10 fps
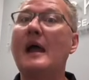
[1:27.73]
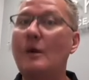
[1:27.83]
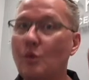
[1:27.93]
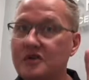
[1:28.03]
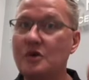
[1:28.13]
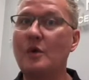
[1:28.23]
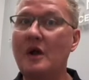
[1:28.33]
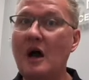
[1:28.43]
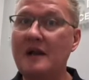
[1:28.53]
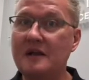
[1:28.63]
And what's going
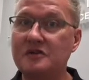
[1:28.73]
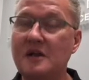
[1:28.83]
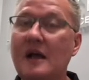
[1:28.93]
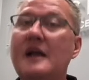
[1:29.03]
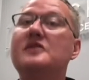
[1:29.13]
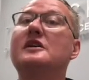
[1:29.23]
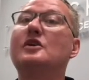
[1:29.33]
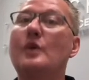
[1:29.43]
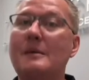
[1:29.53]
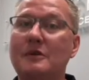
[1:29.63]
on is that
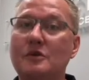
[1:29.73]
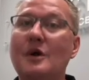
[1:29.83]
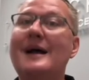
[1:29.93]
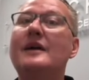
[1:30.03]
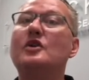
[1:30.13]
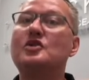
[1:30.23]
you're